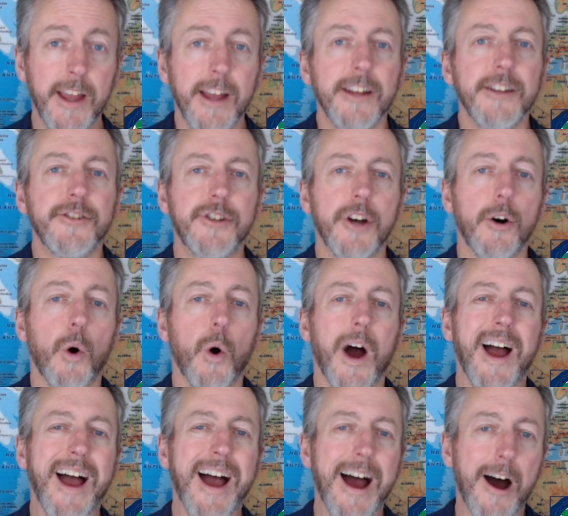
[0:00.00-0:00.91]
So
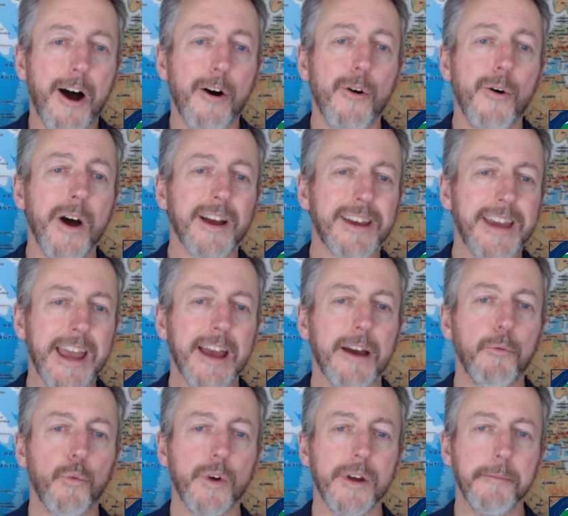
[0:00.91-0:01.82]
how
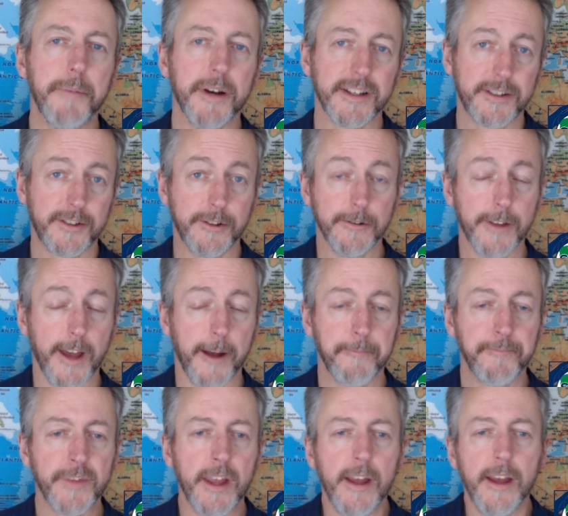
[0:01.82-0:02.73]
can we best do that?
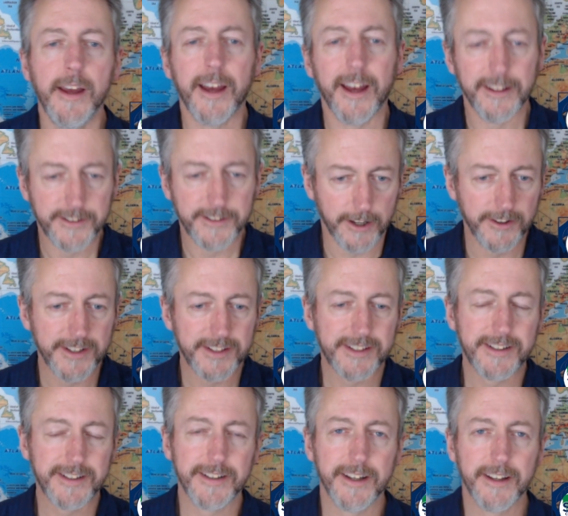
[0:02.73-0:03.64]
And so
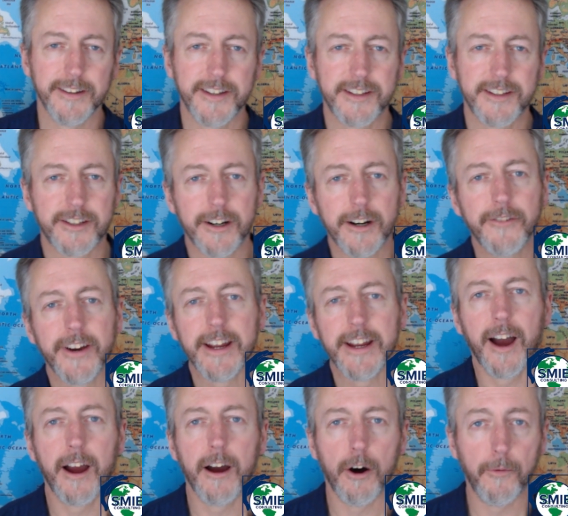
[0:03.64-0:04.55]
this survey,
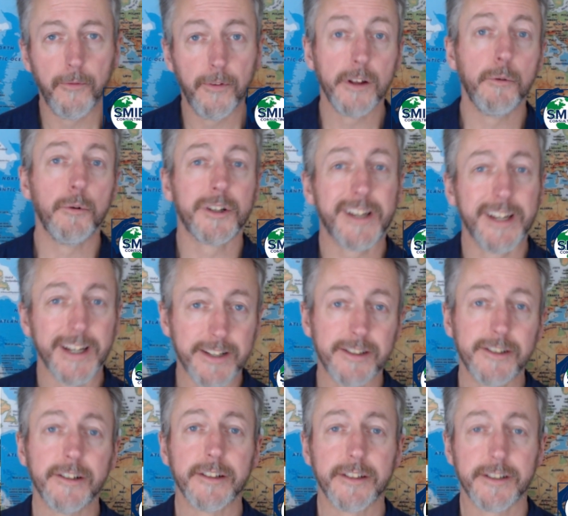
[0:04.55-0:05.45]
I hopefully will
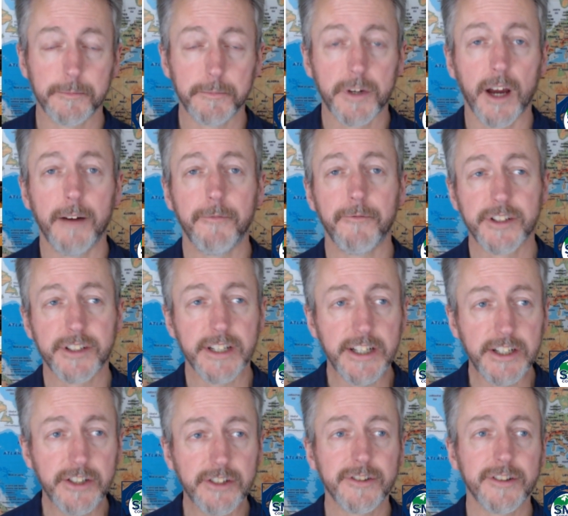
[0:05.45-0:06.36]
kickstart some
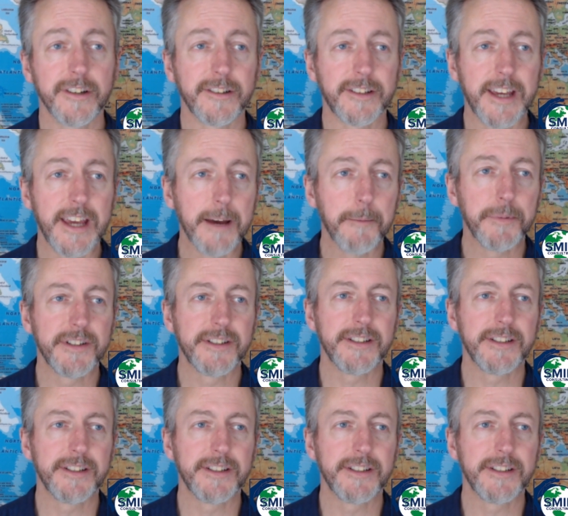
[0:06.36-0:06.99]
conversations on campus